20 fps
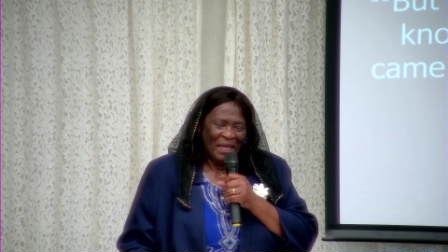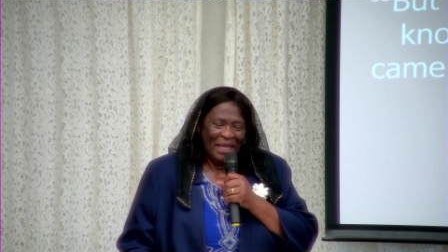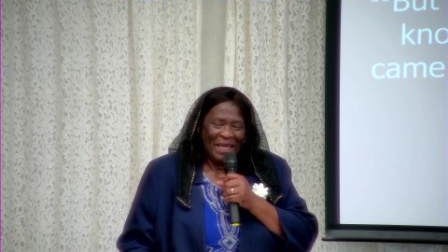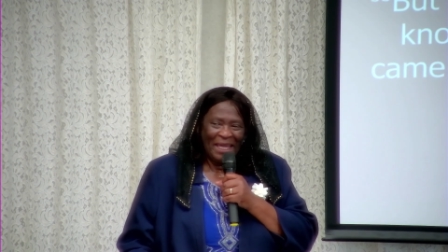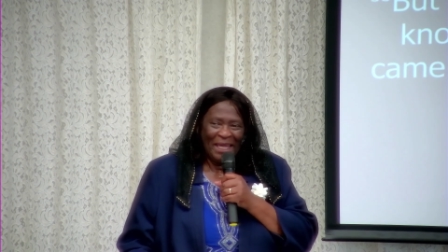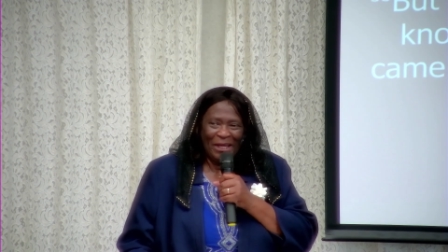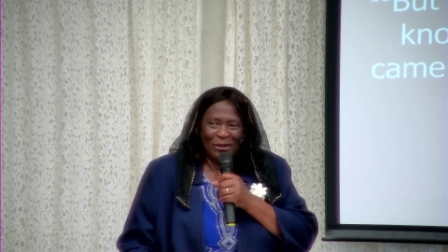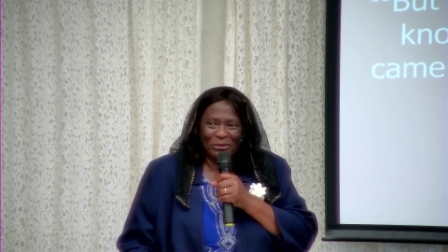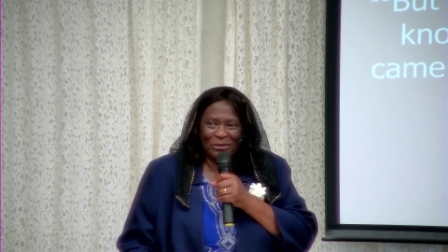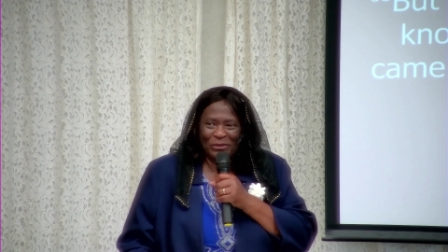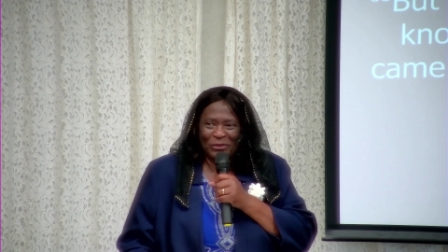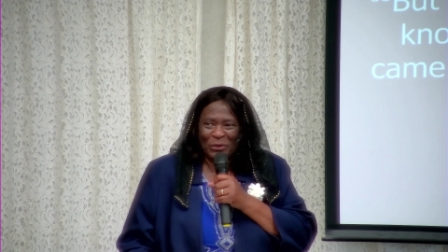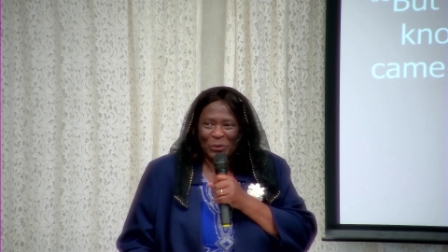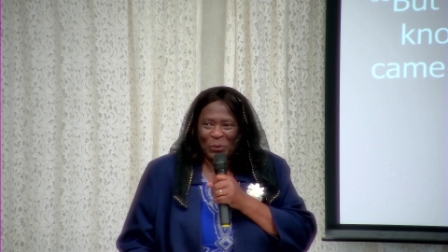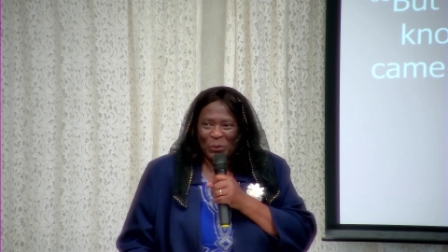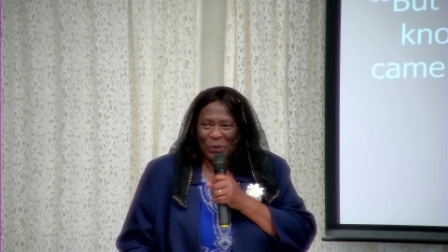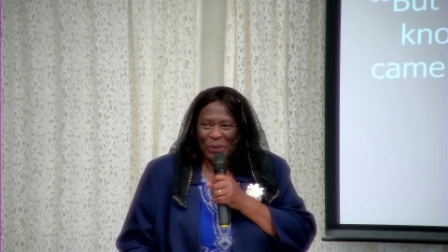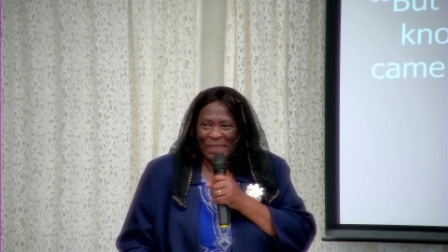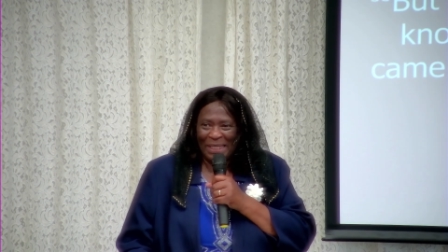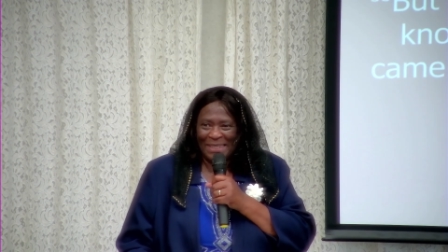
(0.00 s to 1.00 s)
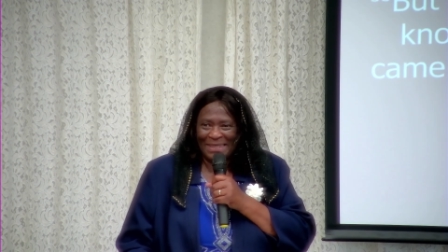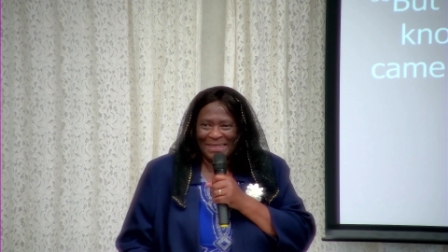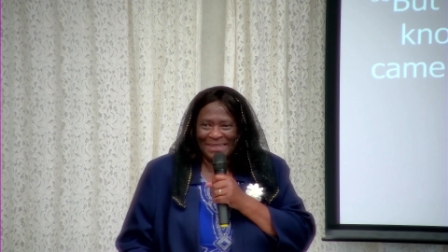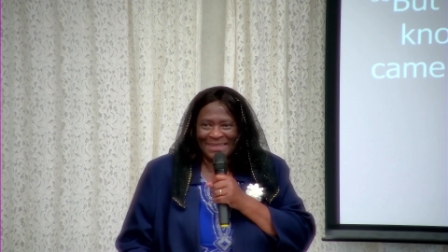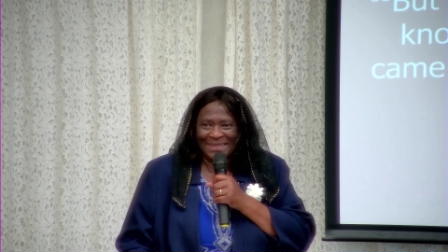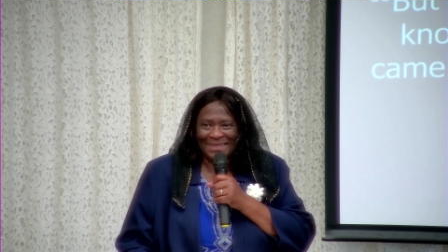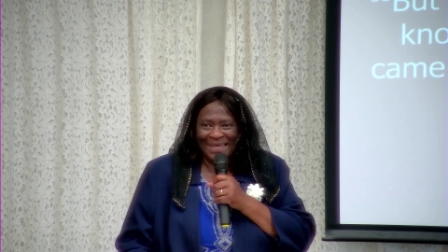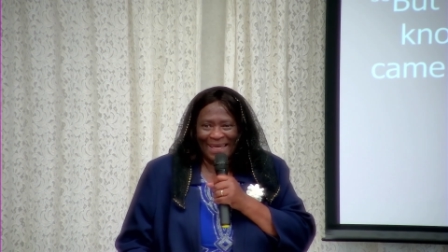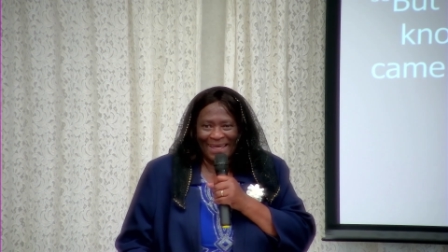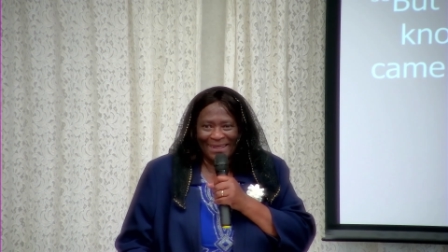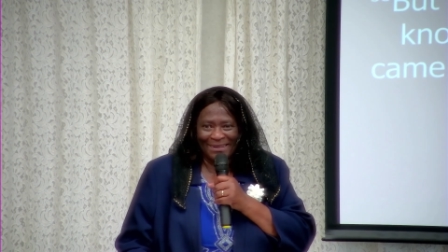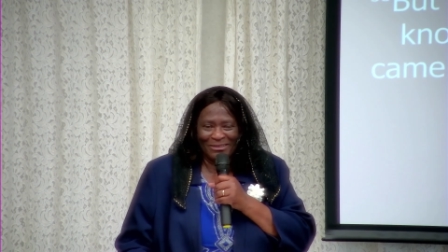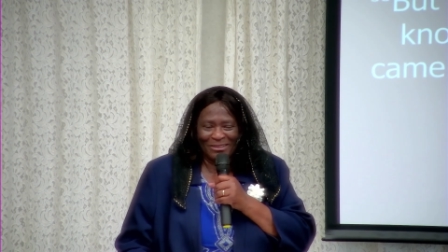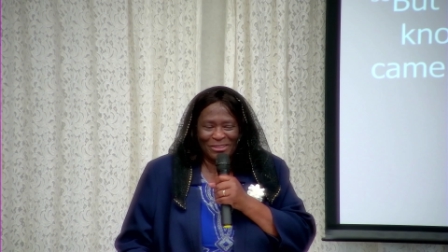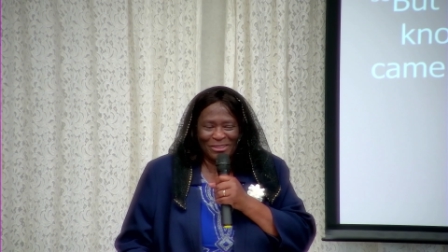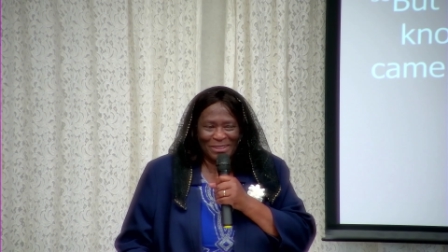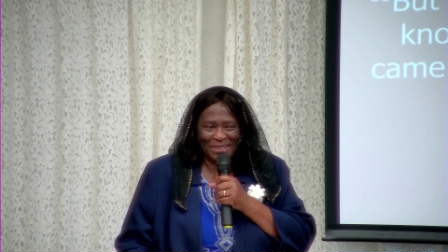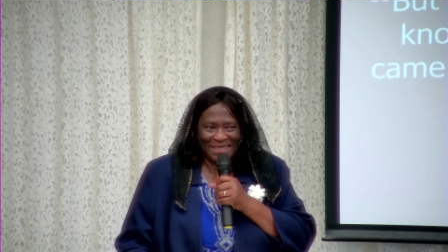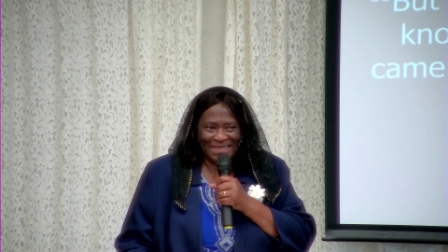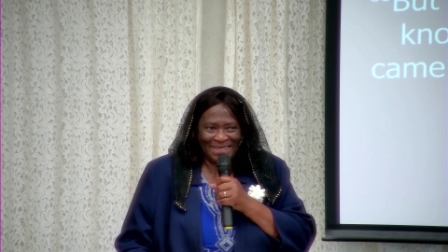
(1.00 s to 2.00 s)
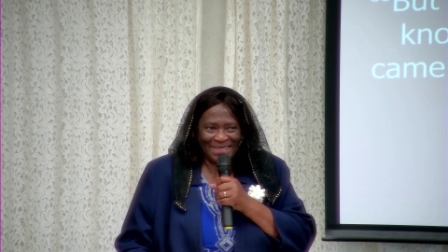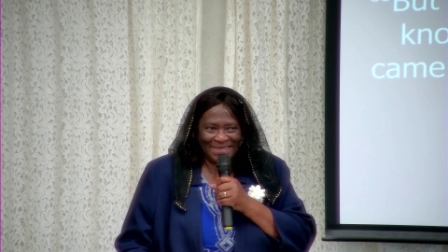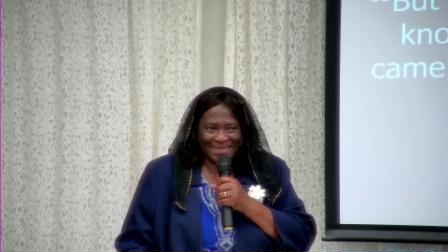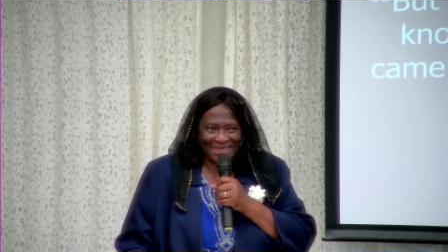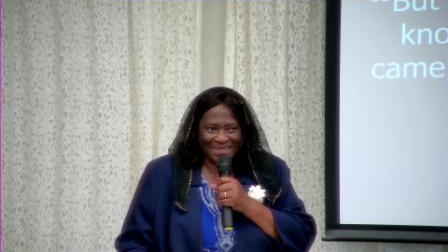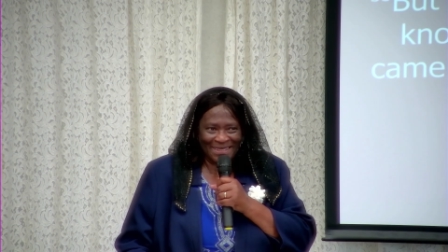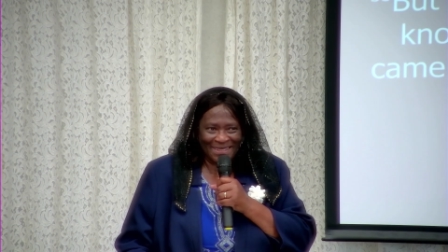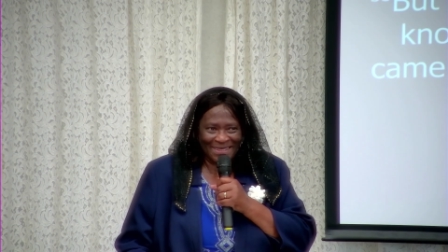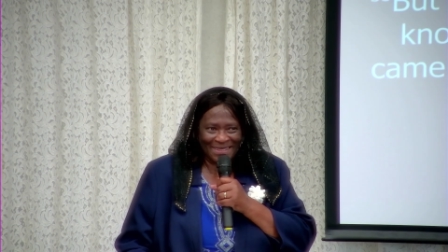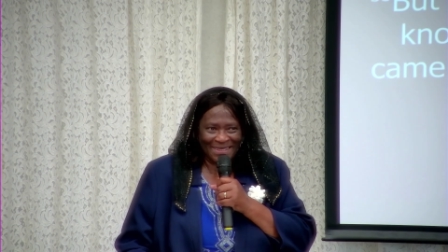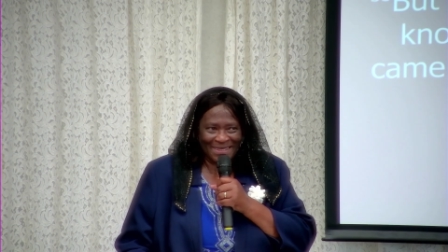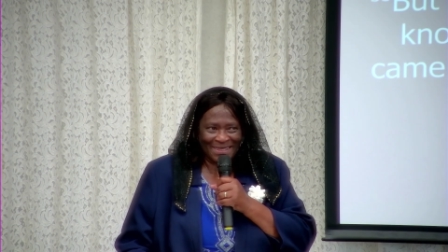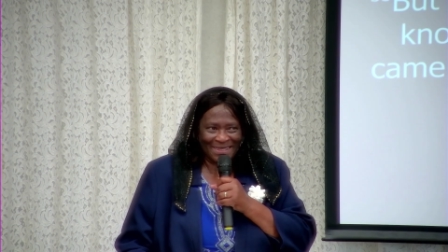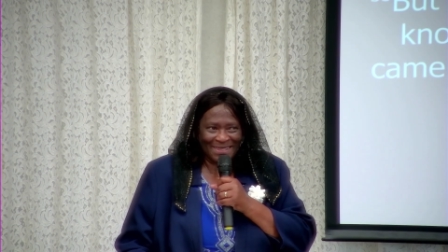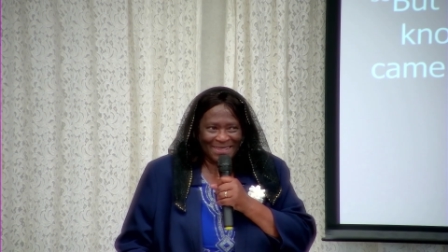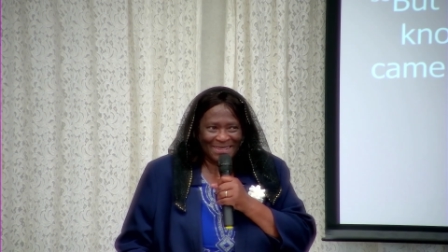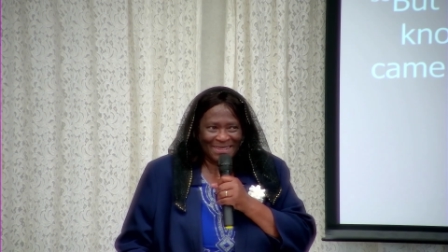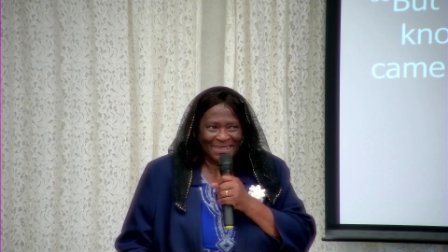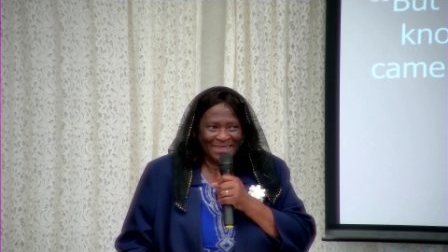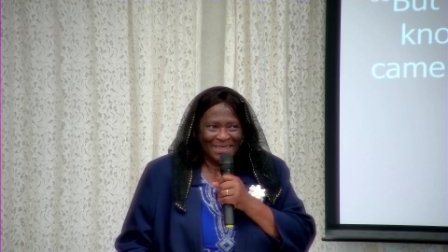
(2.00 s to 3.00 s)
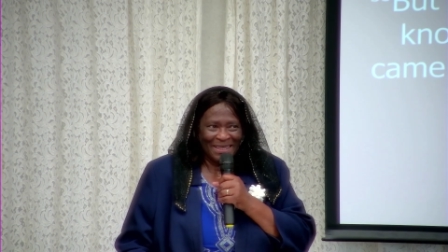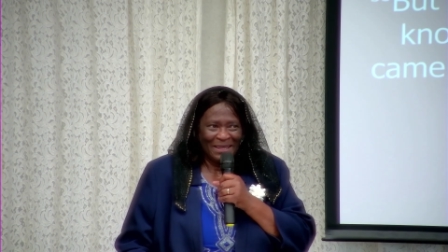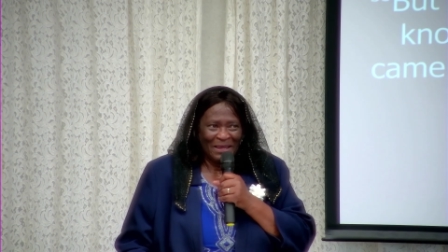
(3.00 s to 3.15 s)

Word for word: Here is a week to tell Jesus